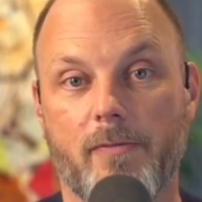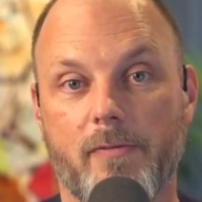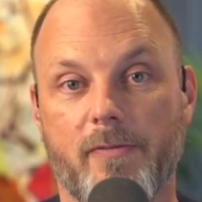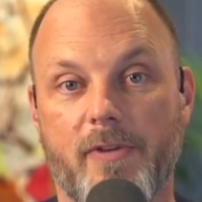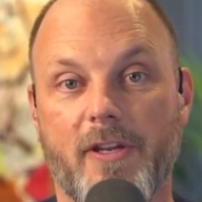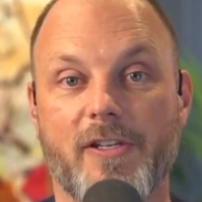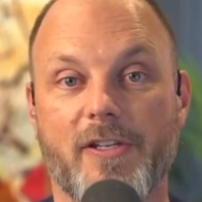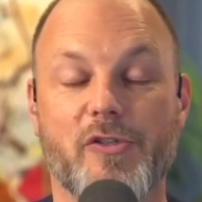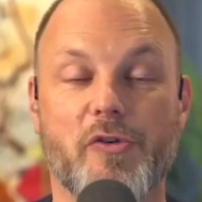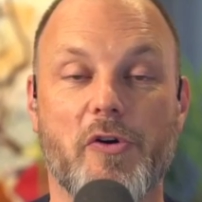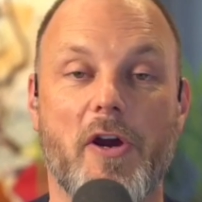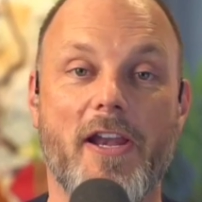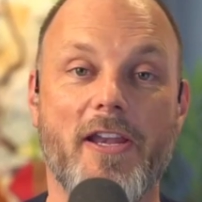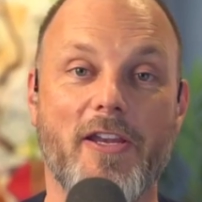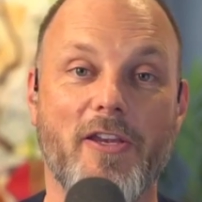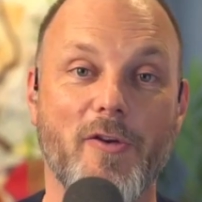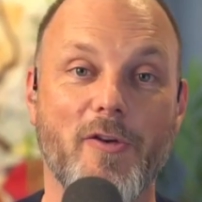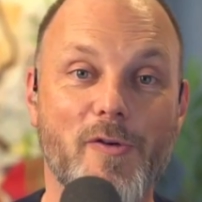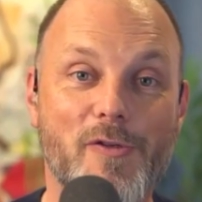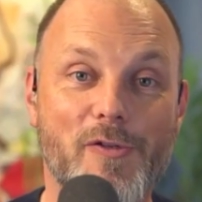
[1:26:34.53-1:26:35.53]
that is trying to
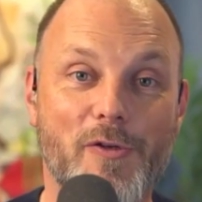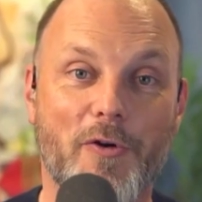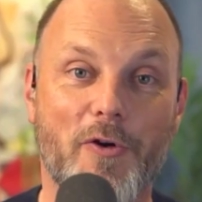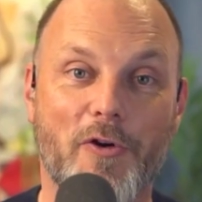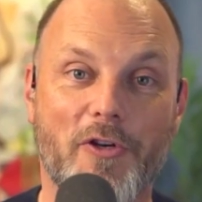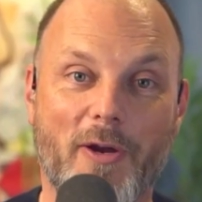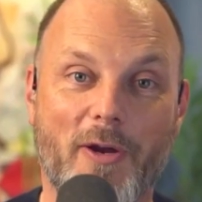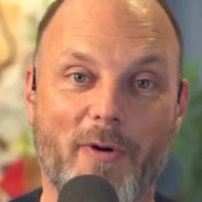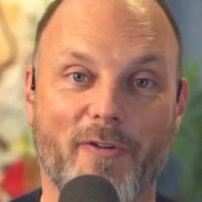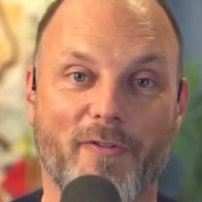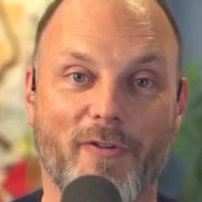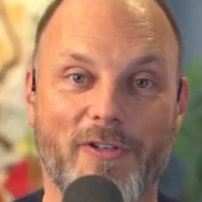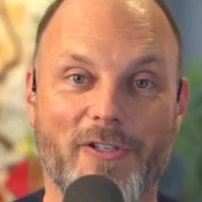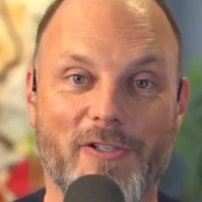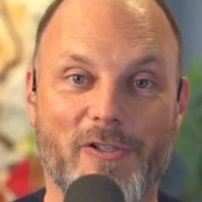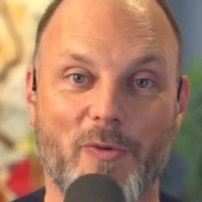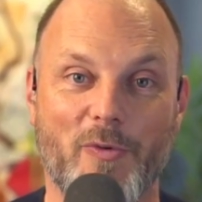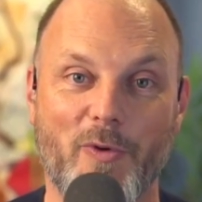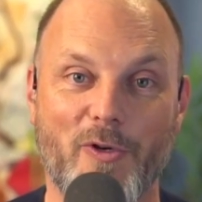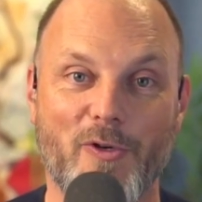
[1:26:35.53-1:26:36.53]
use their own network for
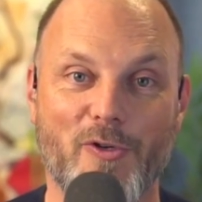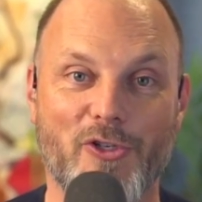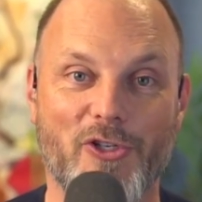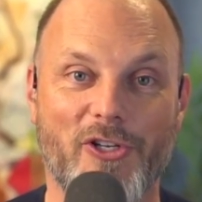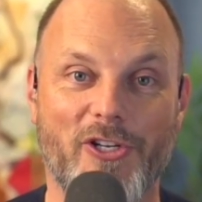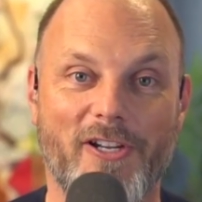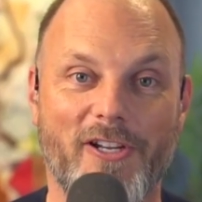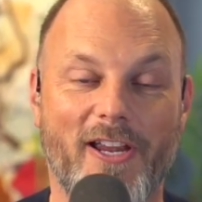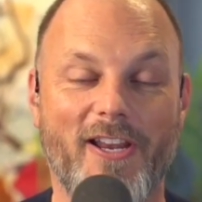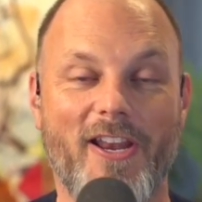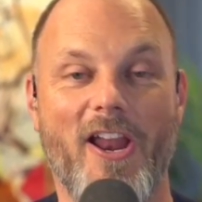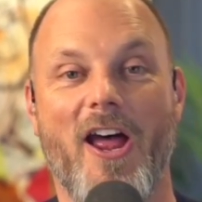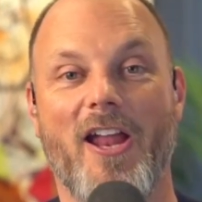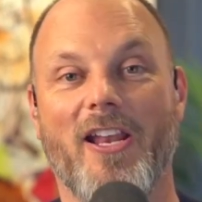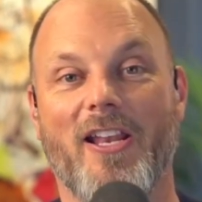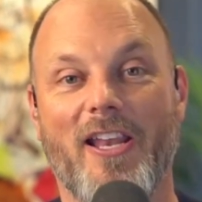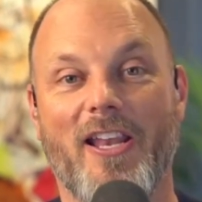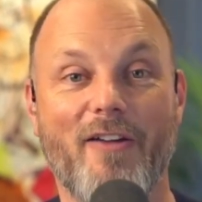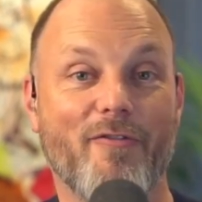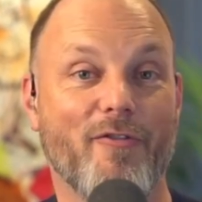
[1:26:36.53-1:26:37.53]
distribution and
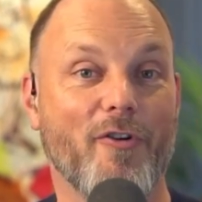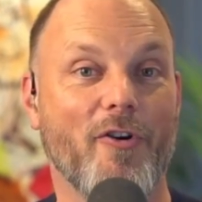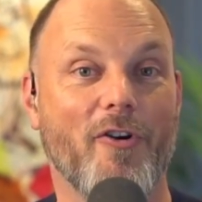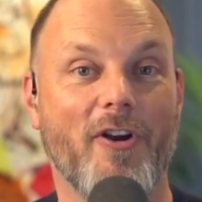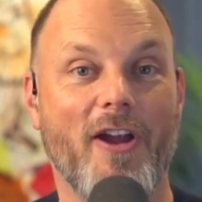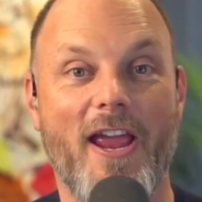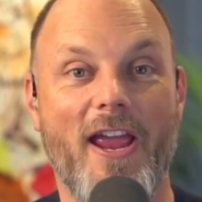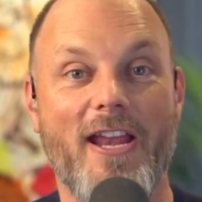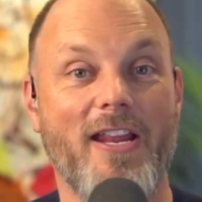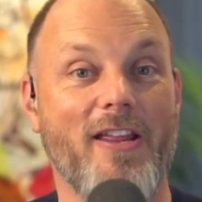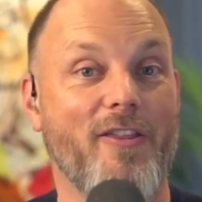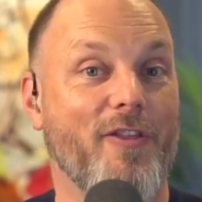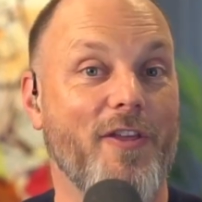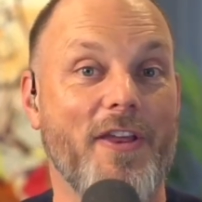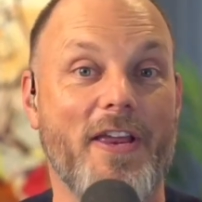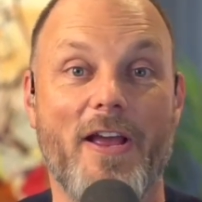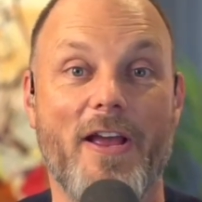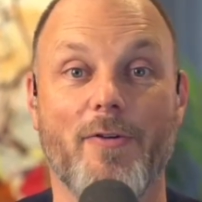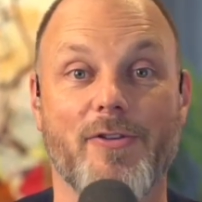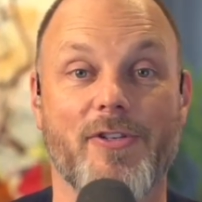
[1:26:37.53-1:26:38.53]
not lever
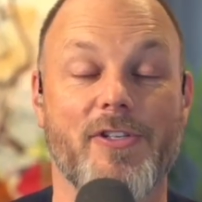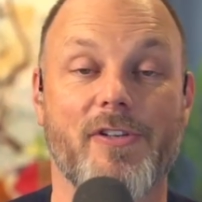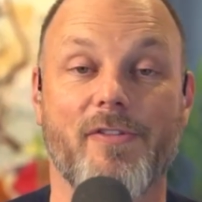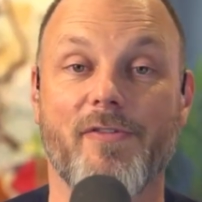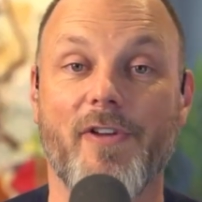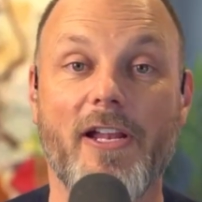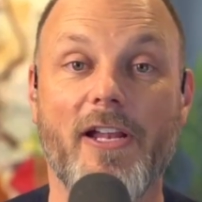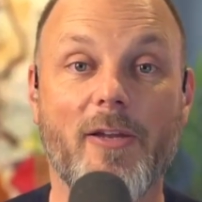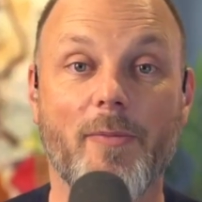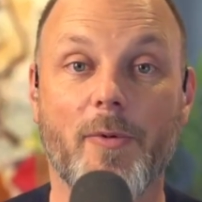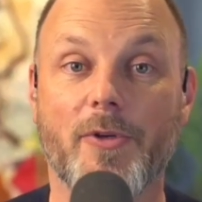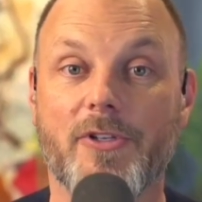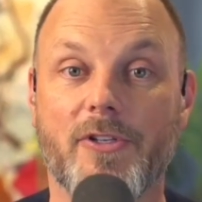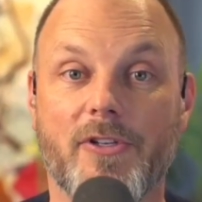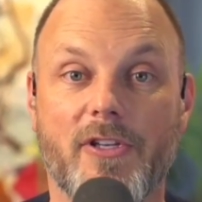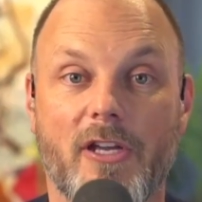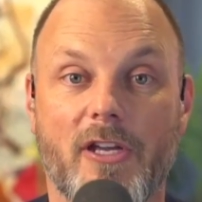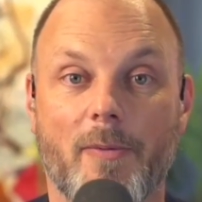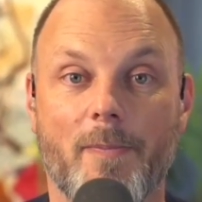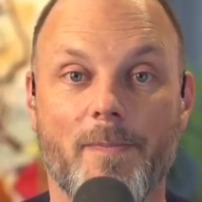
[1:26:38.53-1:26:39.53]
anything else that's available to
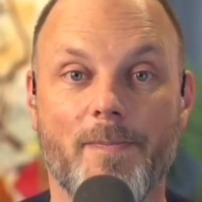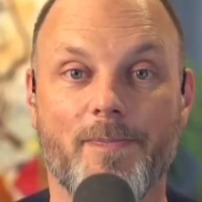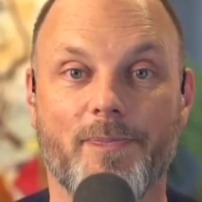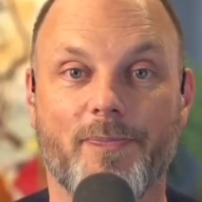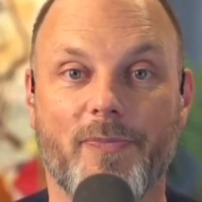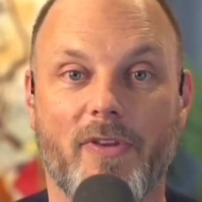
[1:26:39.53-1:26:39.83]
them